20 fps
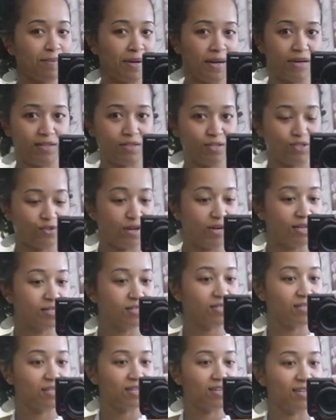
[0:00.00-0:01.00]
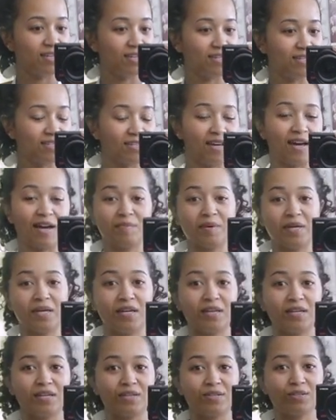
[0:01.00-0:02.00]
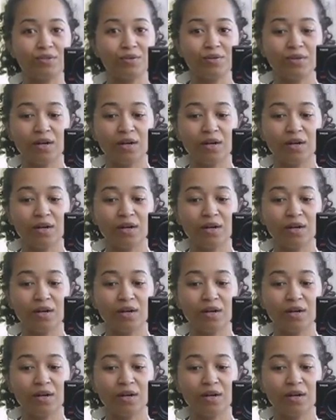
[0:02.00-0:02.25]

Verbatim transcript: behind this dress is I paid two